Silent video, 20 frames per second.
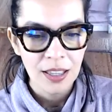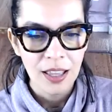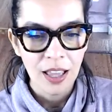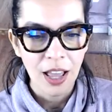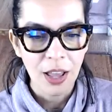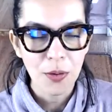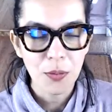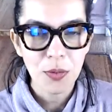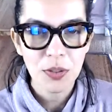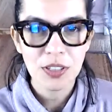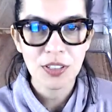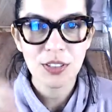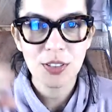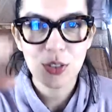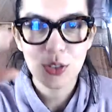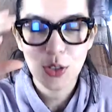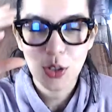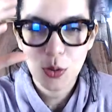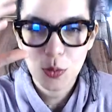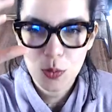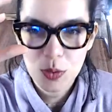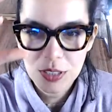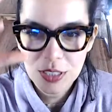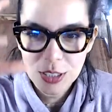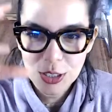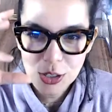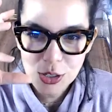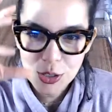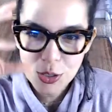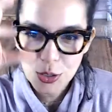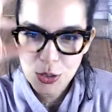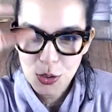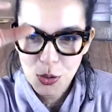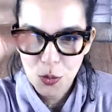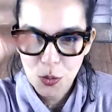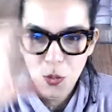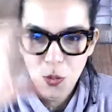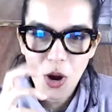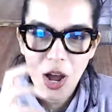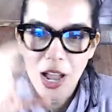I wish this song wasn't just
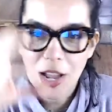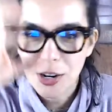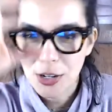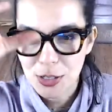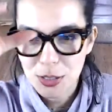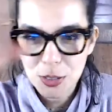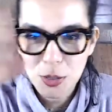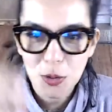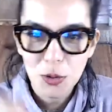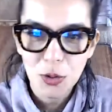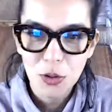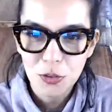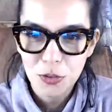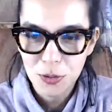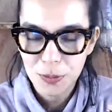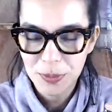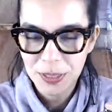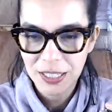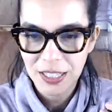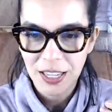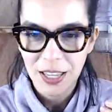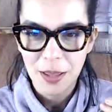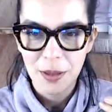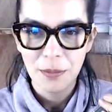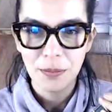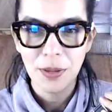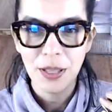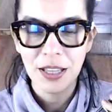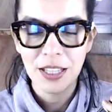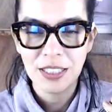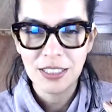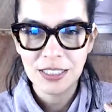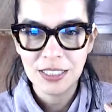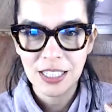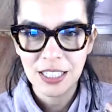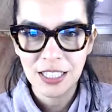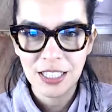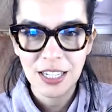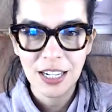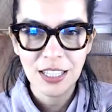so high or so low for me. But let's
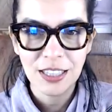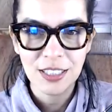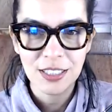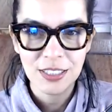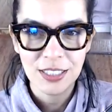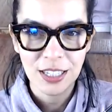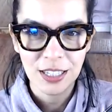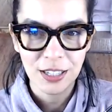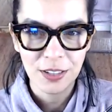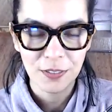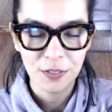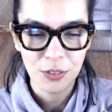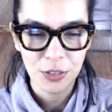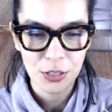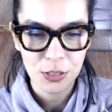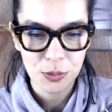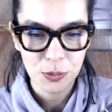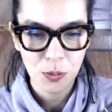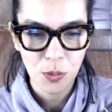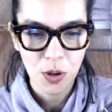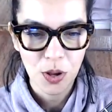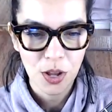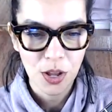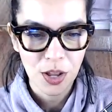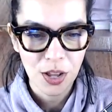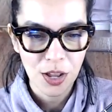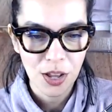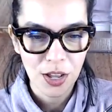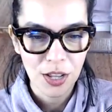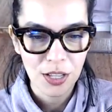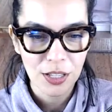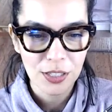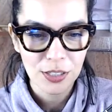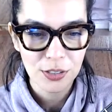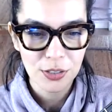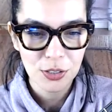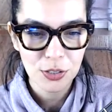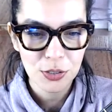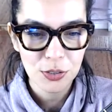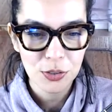take it at the second verse. One,
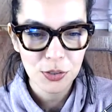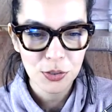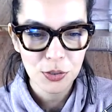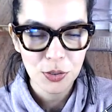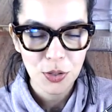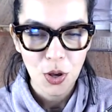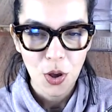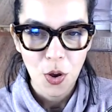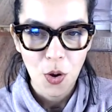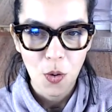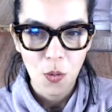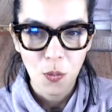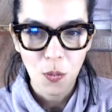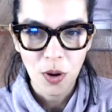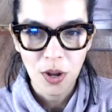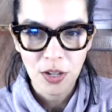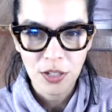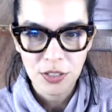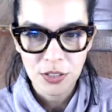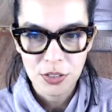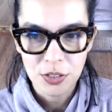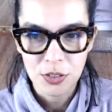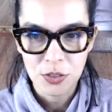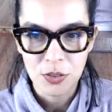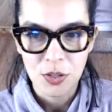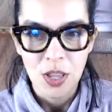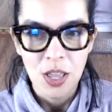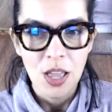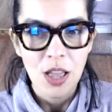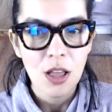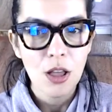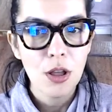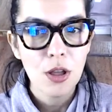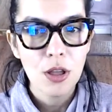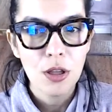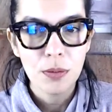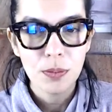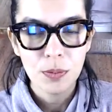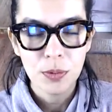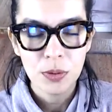two, one, two. the